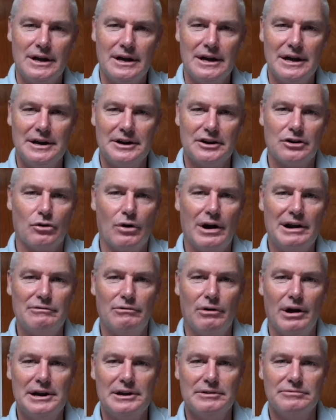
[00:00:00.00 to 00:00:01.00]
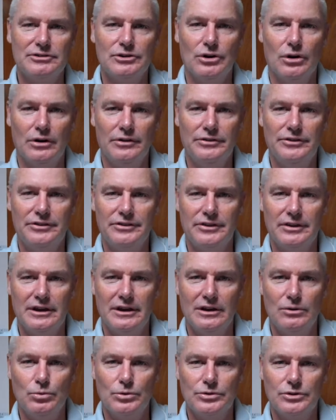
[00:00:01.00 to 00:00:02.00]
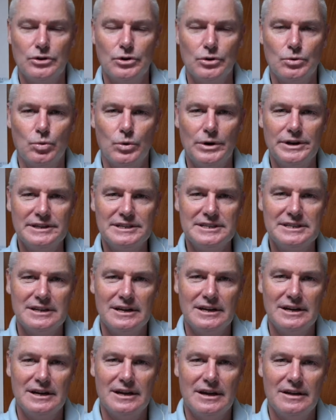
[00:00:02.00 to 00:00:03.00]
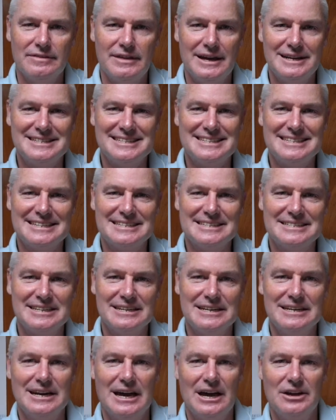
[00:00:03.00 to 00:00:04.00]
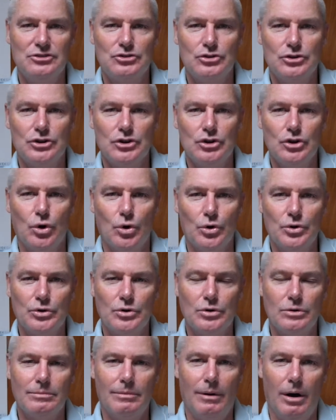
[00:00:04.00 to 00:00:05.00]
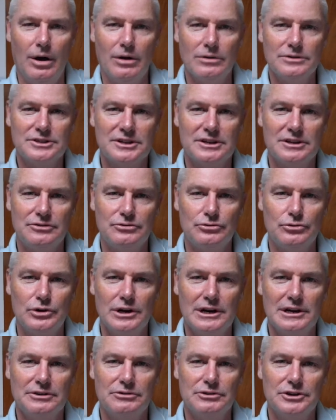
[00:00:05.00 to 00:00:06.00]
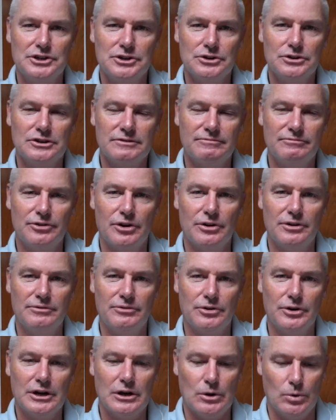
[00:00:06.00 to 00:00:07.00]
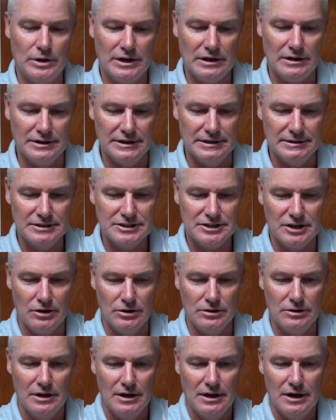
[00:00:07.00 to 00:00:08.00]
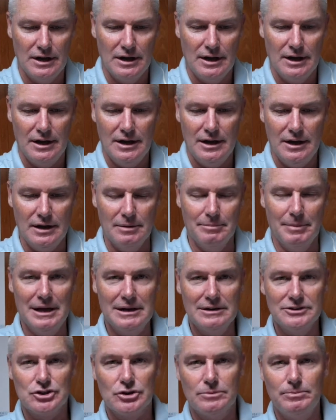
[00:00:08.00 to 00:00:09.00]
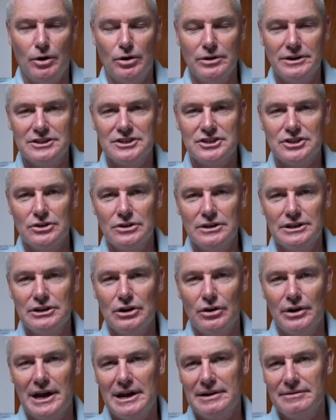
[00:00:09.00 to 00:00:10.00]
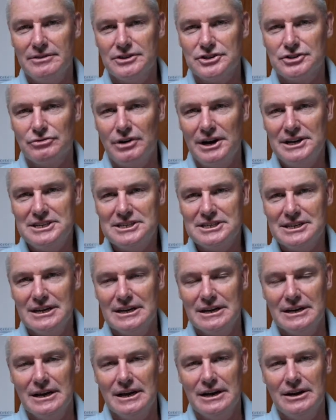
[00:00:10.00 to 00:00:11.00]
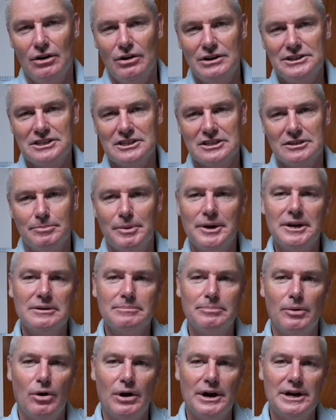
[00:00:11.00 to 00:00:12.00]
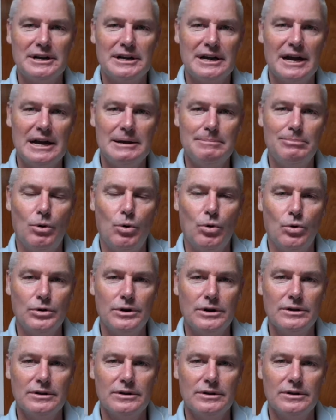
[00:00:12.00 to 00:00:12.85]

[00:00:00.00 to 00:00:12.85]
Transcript: at a great rate of knots with good winds, that 1,600 nautical miles can really reduce very, very quickly. So Emil Tripon is certainly not out of this race yet, and I suspect by Cape Horn